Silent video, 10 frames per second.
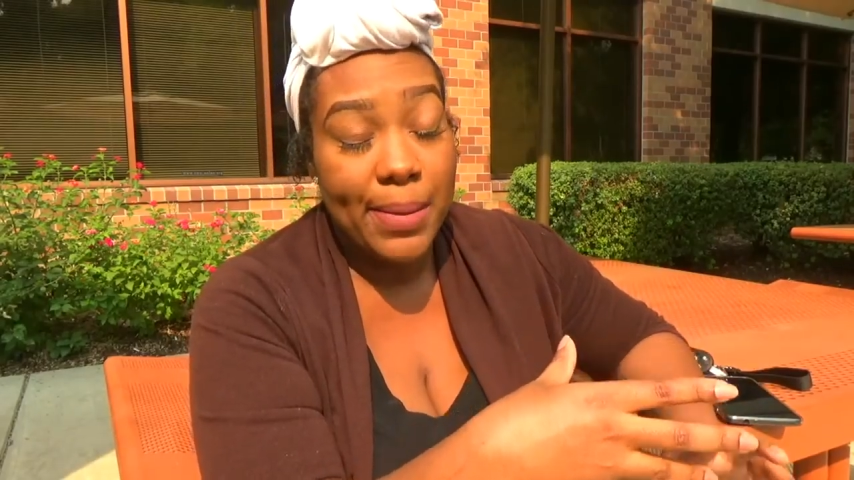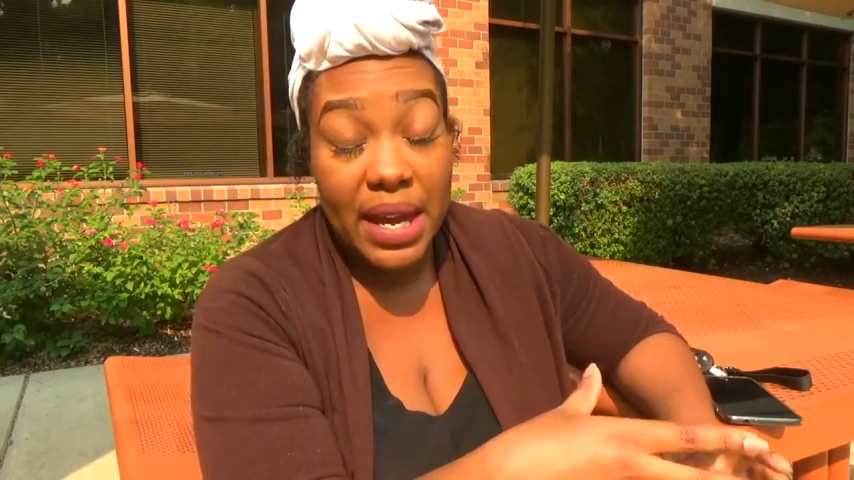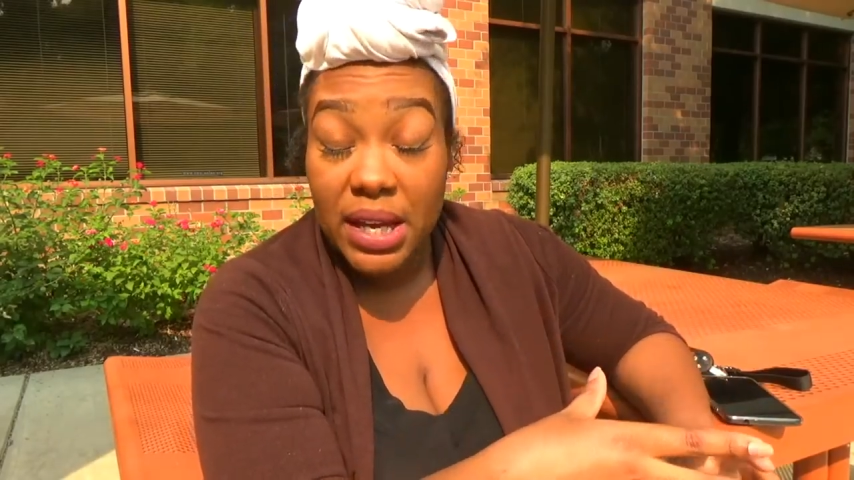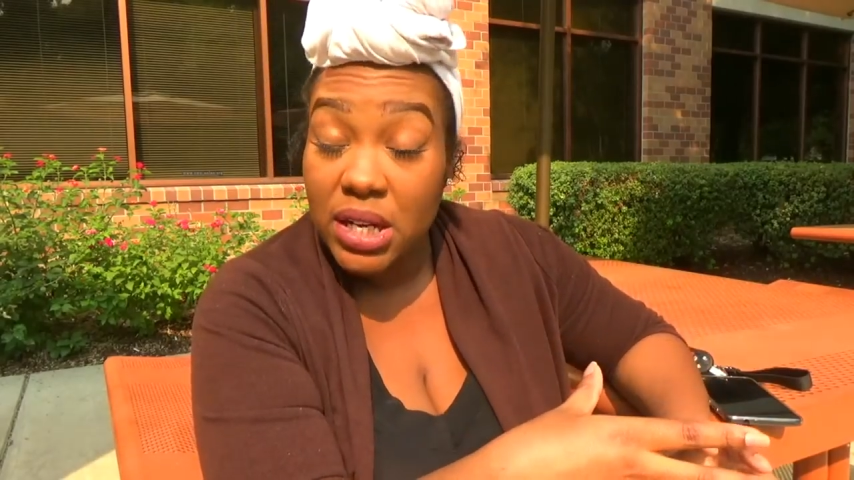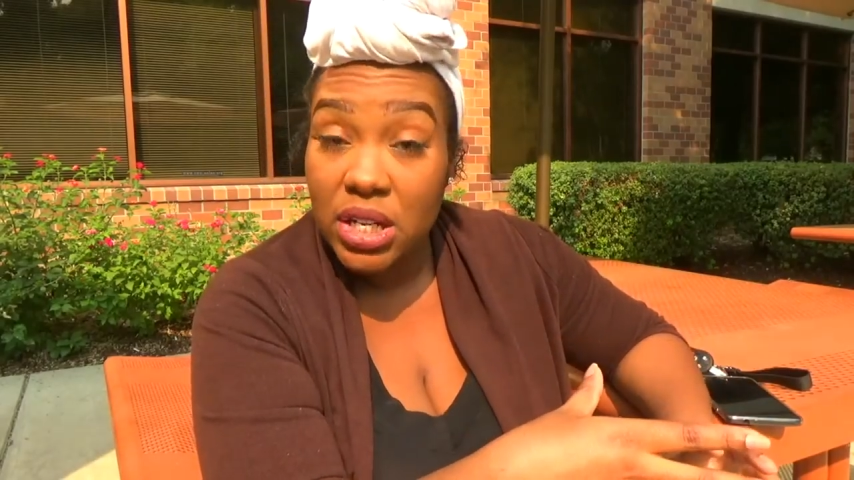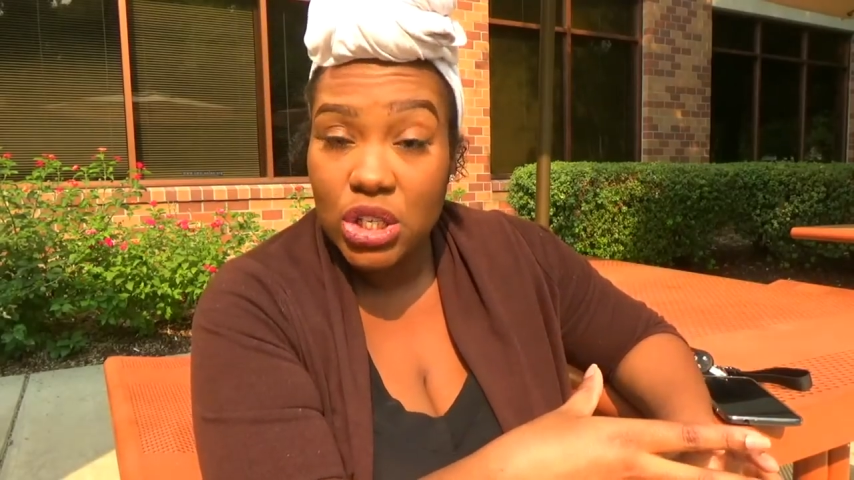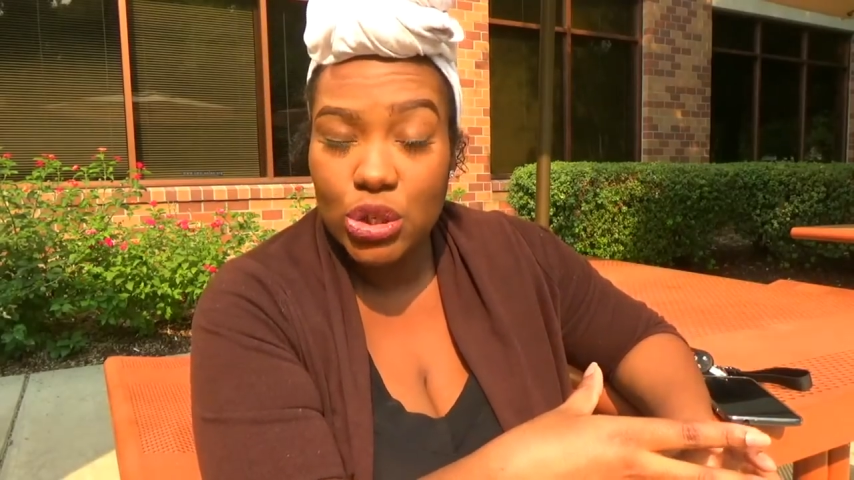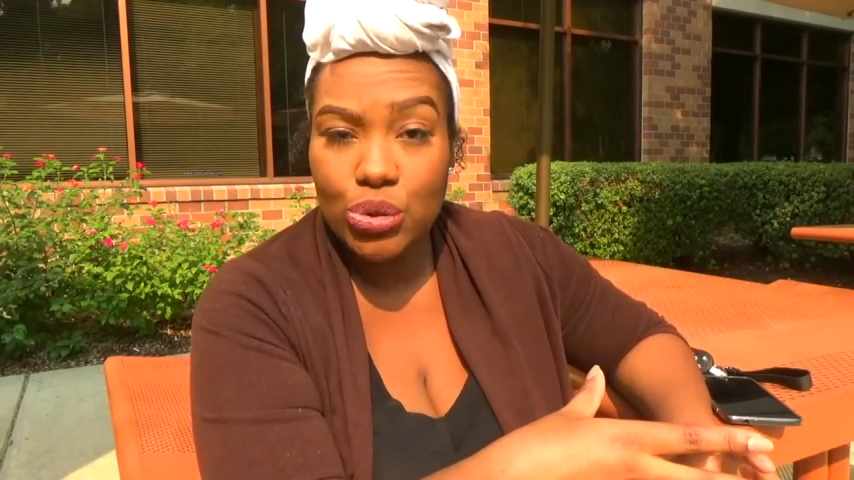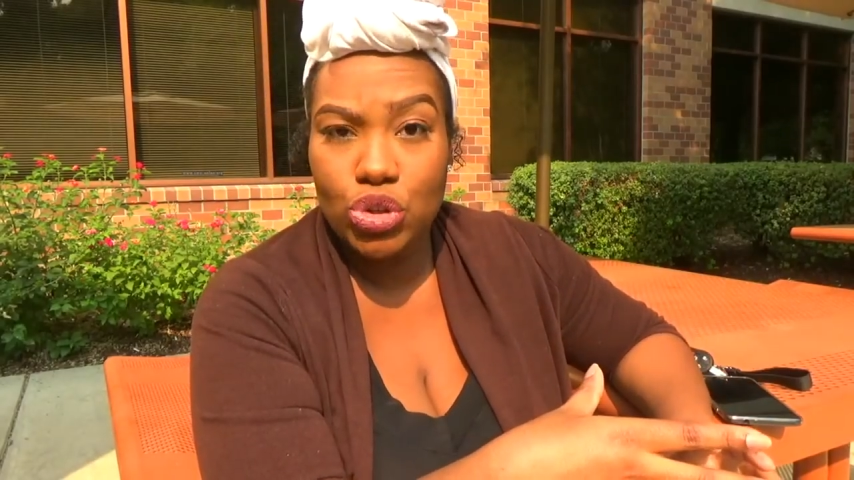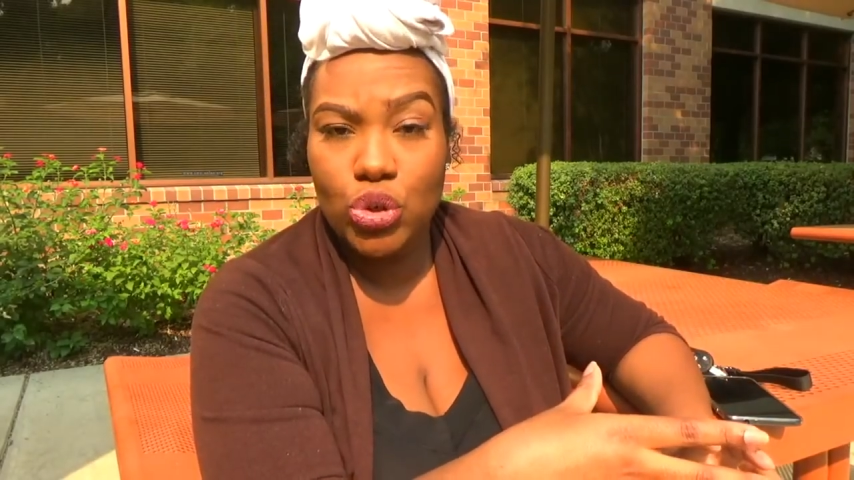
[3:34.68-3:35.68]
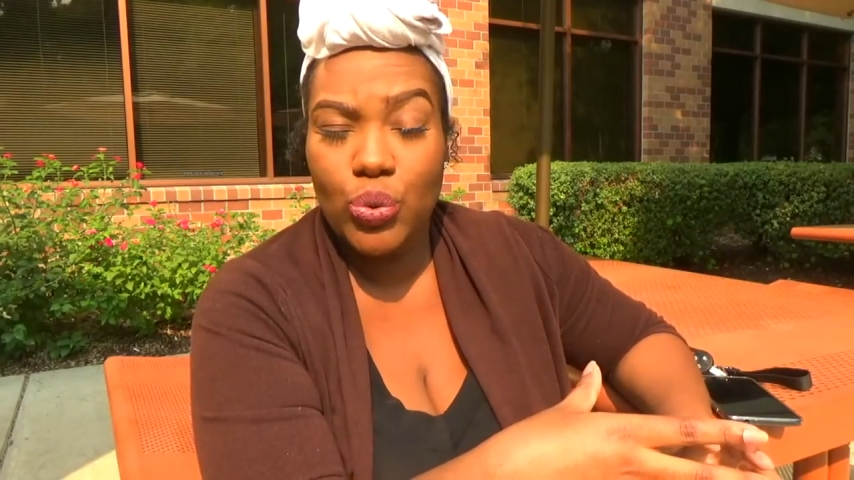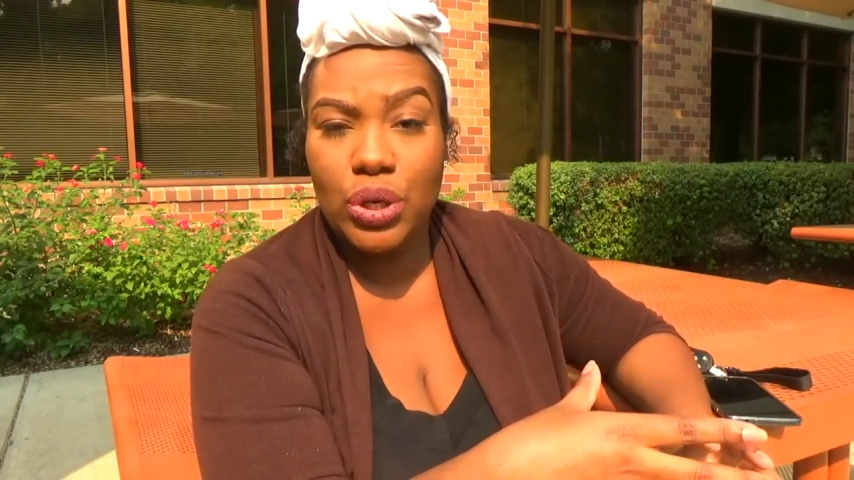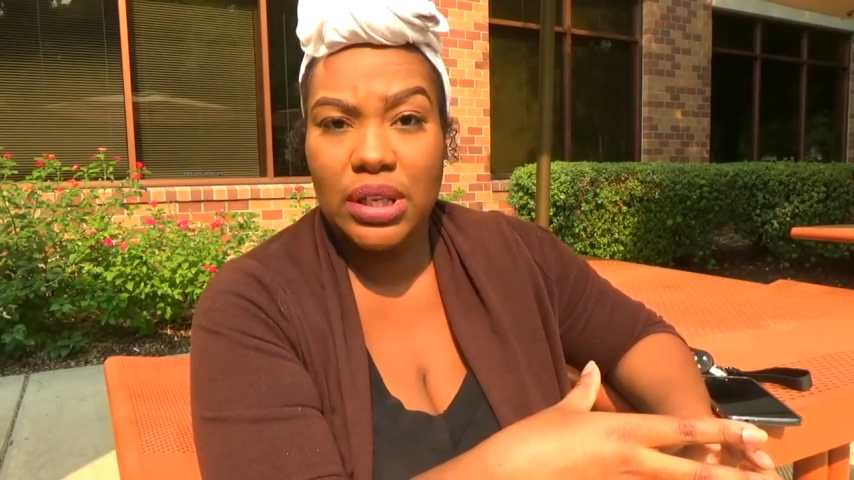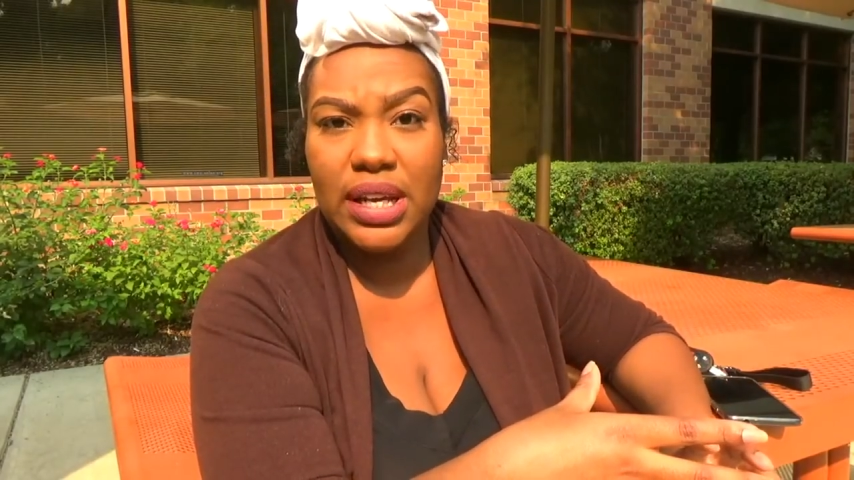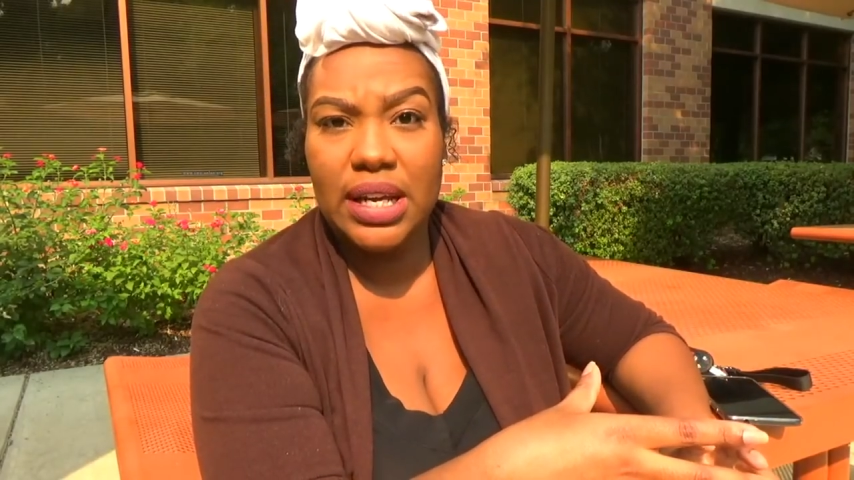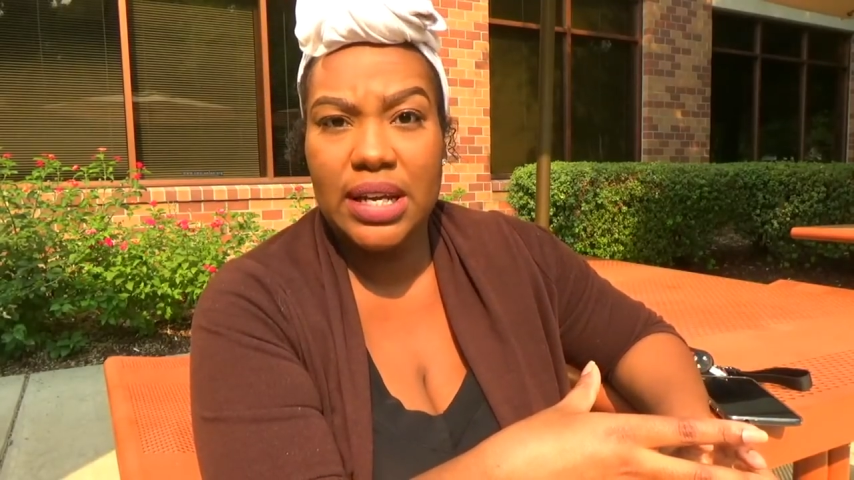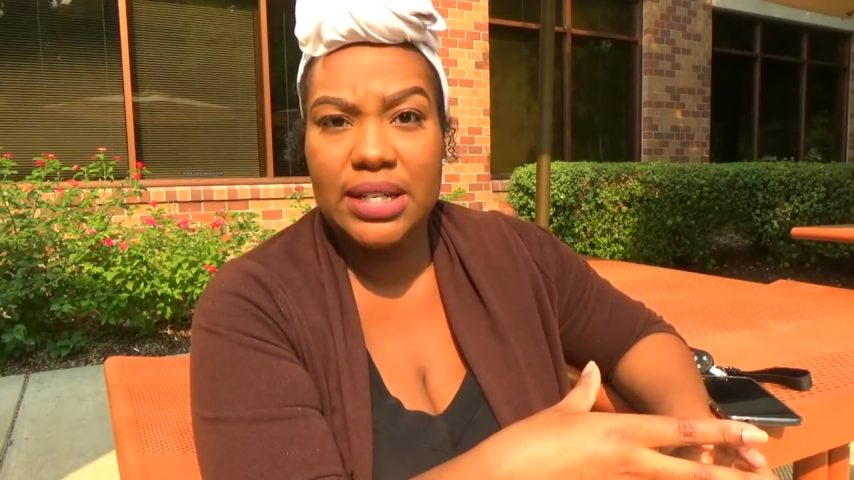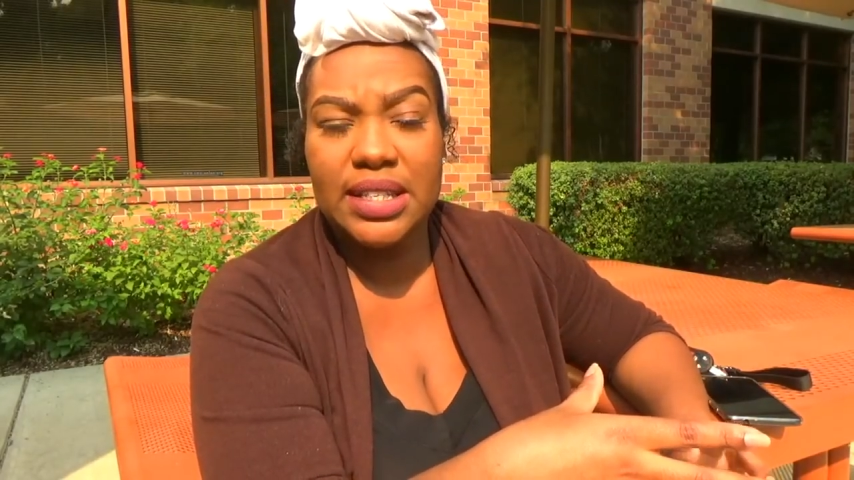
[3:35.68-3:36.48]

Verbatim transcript: men usually